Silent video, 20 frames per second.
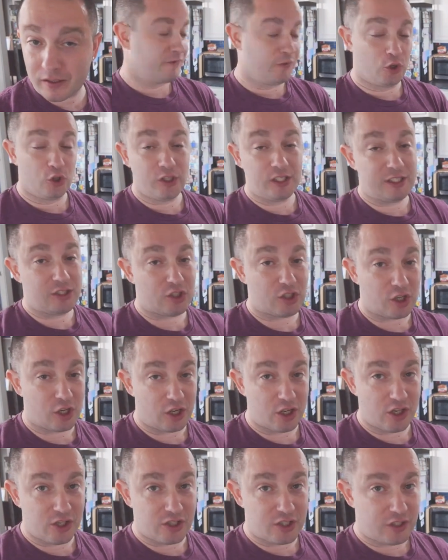Fully
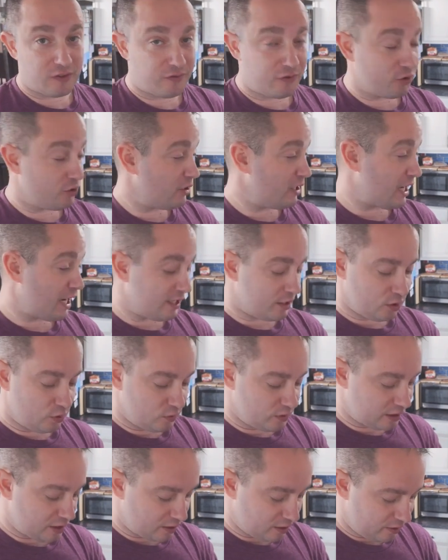charged, if you're not
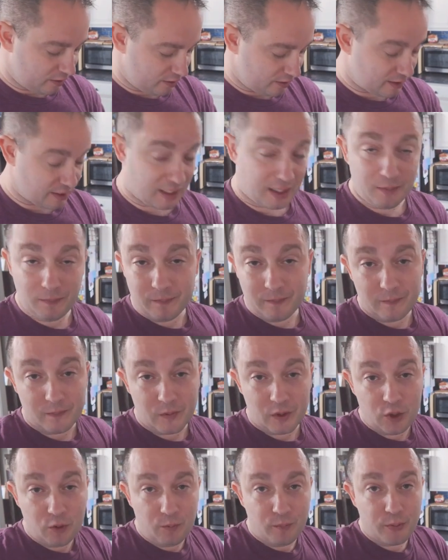using it all the time,
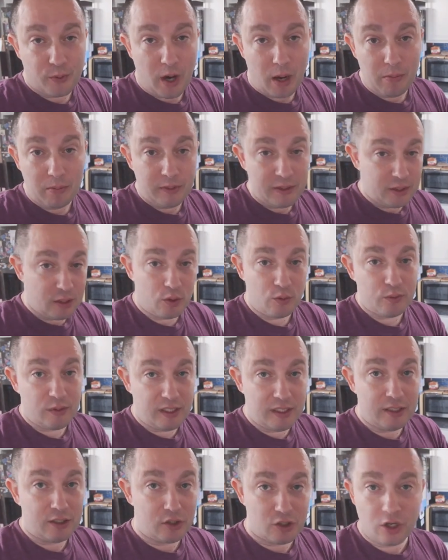you probably don't
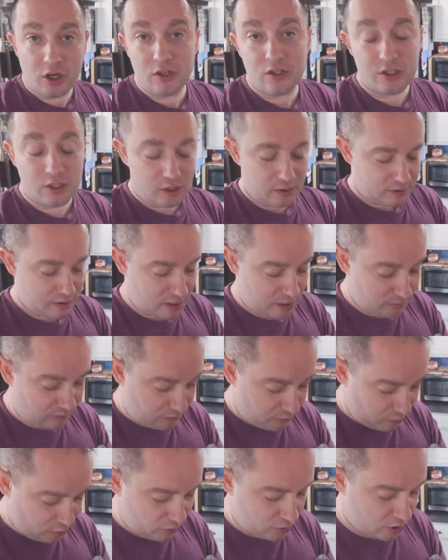need to charge it all the time.
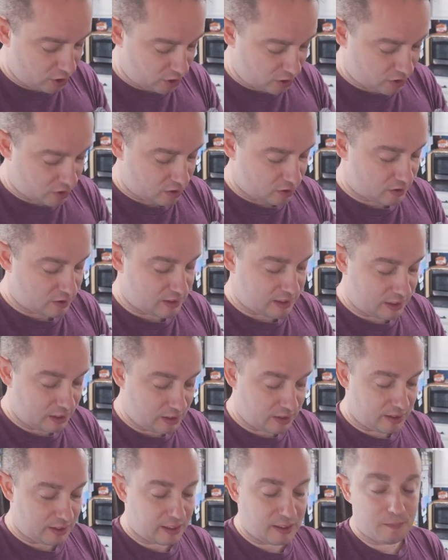If you're just
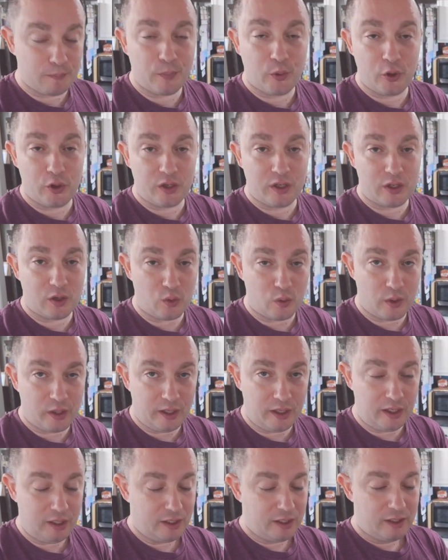sealing it and putting it
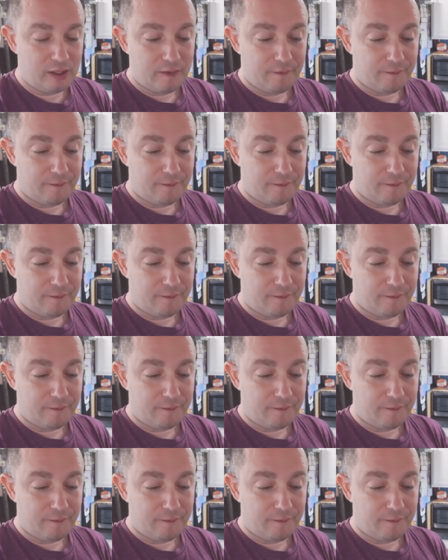away,